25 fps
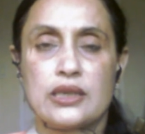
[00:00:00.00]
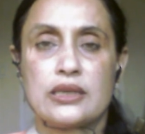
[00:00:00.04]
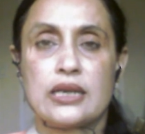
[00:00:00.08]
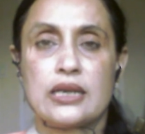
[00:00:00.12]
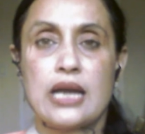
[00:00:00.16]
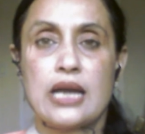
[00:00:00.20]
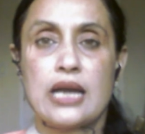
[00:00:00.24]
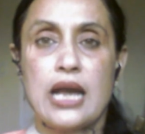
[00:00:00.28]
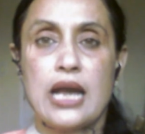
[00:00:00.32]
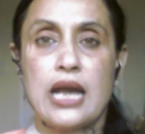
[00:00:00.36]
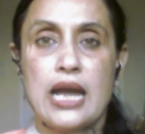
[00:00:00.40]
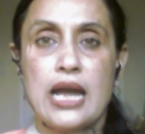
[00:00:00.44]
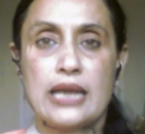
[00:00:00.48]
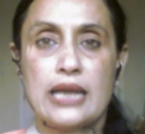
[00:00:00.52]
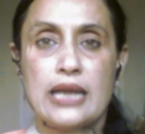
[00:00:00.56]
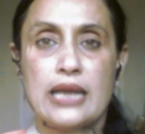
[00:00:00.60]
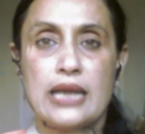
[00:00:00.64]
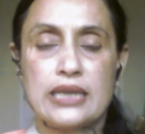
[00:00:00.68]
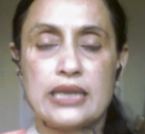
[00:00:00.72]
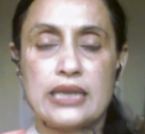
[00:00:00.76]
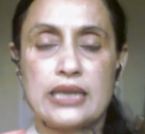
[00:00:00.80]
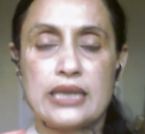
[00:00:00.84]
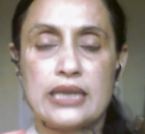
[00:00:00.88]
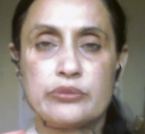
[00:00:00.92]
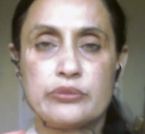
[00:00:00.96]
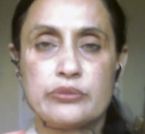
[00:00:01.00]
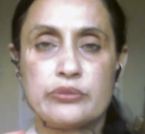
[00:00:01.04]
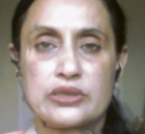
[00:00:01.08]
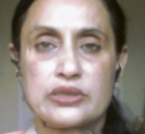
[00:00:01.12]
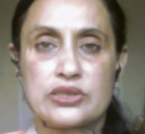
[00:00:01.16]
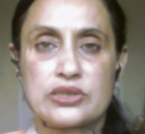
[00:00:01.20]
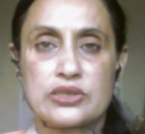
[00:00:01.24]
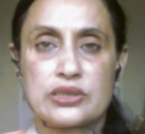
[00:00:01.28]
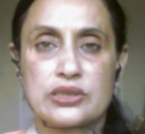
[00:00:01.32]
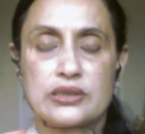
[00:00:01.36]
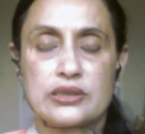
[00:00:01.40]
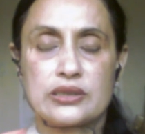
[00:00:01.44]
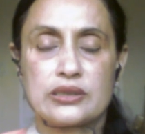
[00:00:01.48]
that I had that
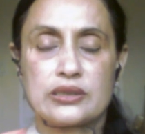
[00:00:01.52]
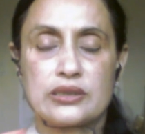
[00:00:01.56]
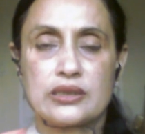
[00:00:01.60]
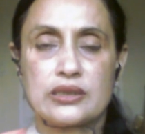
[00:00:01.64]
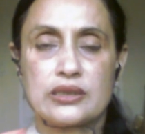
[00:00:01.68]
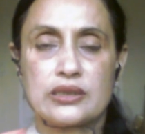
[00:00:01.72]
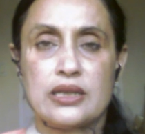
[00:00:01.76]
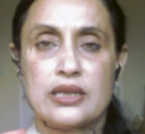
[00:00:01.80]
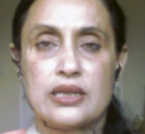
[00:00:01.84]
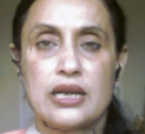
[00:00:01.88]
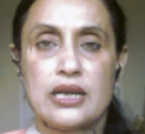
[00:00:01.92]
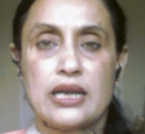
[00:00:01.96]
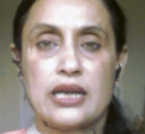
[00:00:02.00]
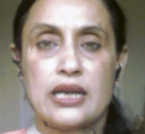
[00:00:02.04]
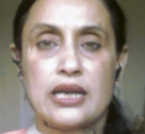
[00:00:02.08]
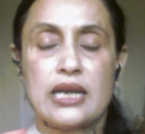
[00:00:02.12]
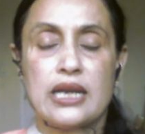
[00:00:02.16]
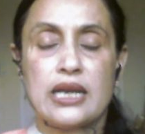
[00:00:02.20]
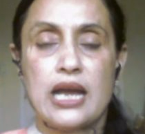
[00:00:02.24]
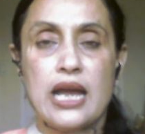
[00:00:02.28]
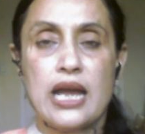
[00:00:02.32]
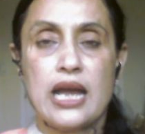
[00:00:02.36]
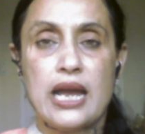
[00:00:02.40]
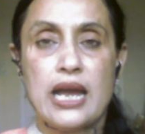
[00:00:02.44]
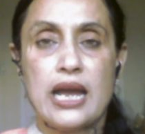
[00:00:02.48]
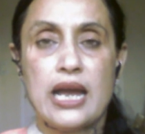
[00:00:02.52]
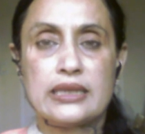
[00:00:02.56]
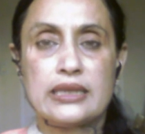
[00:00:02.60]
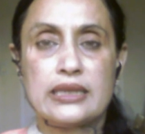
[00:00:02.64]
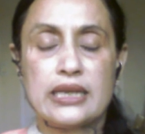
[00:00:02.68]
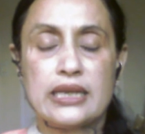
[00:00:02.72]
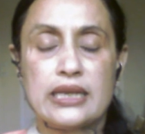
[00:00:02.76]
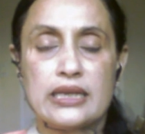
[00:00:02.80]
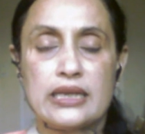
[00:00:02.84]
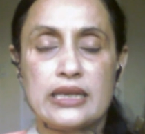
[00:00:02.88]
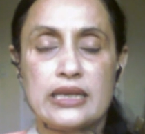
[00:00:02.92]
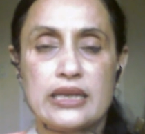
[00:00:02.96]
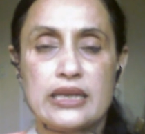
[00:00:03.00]
person, and I had
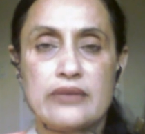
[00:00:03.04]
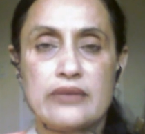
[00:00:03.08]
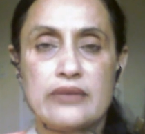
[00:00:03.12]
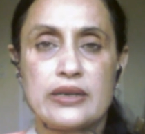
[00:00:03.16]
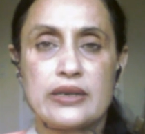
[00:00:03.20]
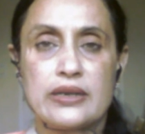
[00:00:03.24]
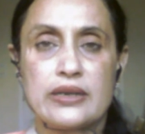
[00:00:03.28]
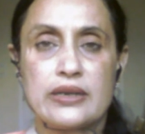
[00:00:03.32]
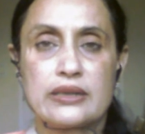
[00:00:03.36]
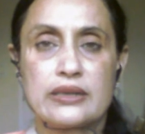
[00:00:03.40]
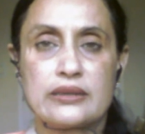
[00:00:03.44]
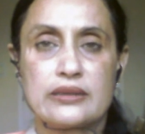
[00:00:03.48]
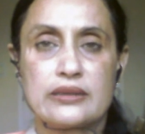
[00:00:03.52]
that event.